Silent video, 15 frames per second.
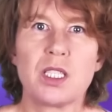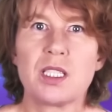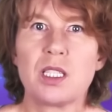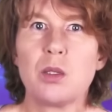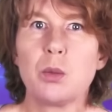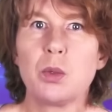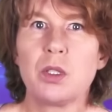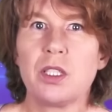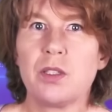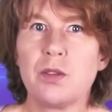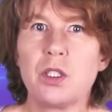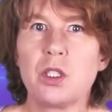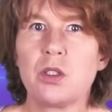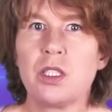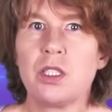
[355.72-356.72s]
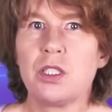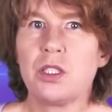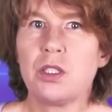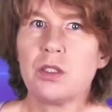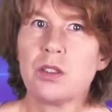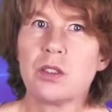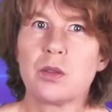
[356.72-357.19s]
example, if you're in
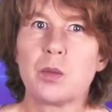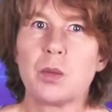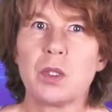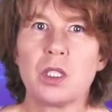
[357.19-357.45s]
Europe,